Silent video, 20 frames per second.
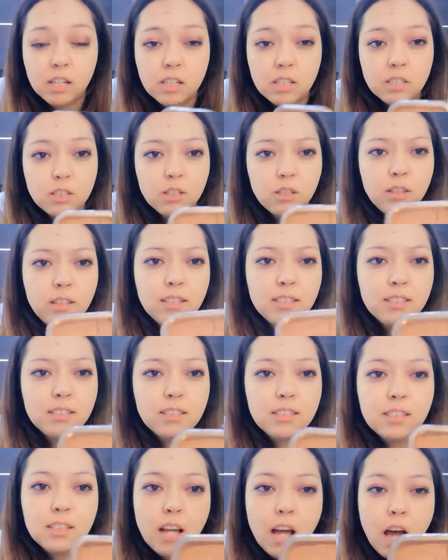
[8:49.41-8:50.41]
So this
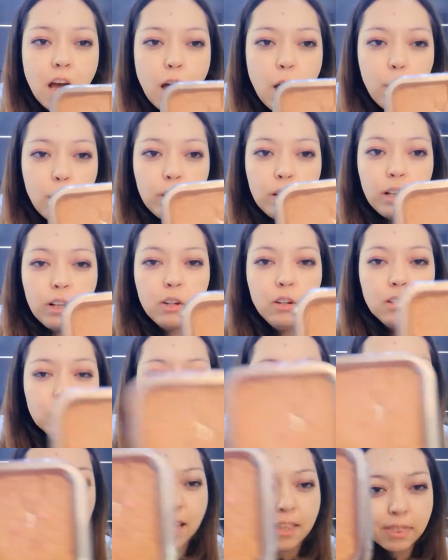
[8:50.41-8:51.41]
is how it
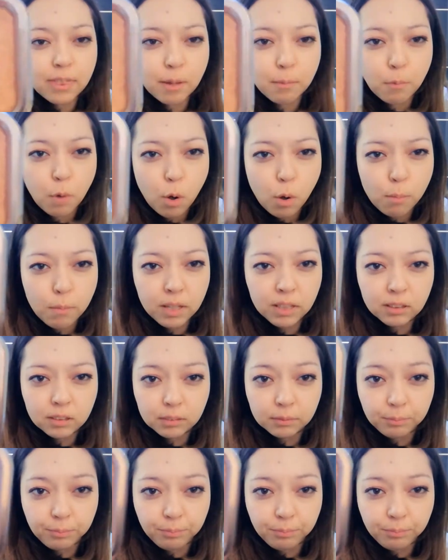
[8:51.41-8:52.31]
looks at the moment.